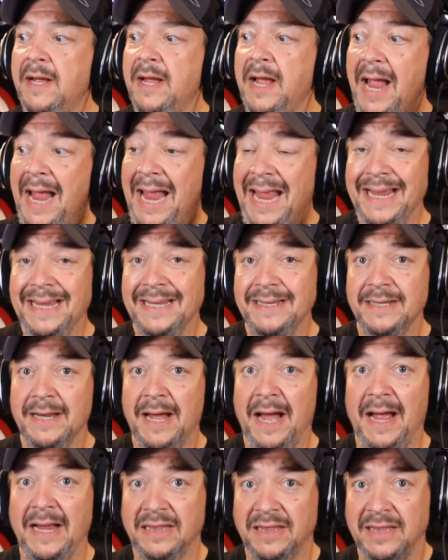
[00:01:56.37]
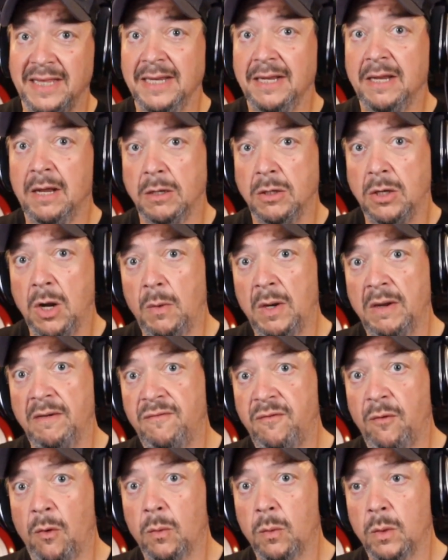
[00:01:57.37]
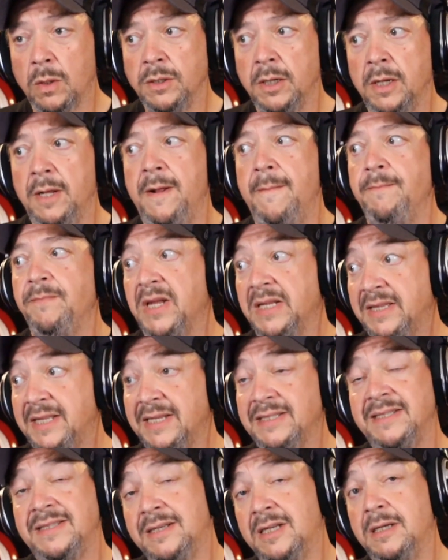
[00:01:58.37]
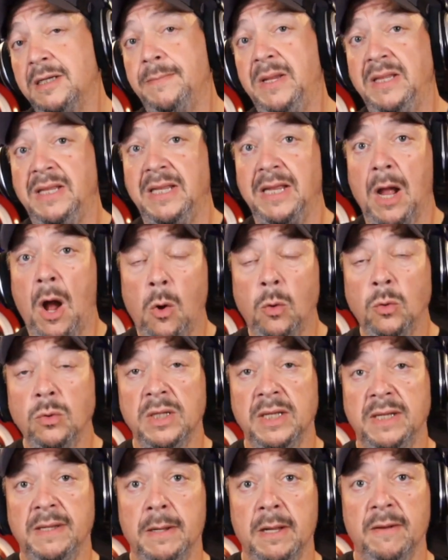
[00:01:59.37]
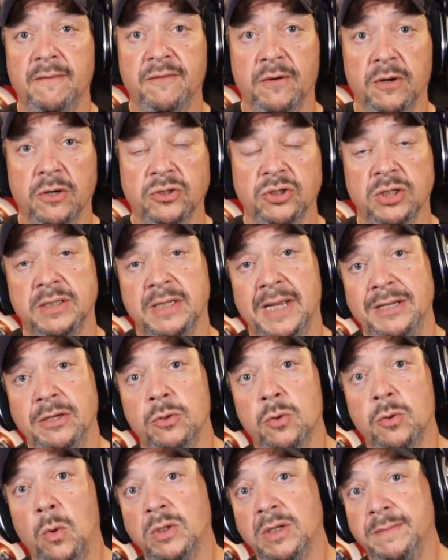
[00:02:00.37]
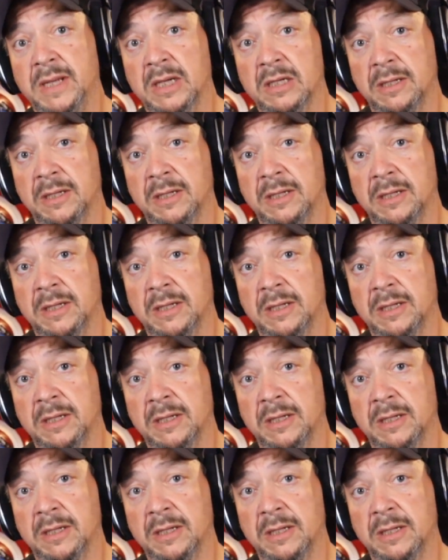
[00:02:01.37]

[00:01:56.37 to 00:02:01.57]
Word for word: And I think going forward, that this is going to be the only version that you're going to be able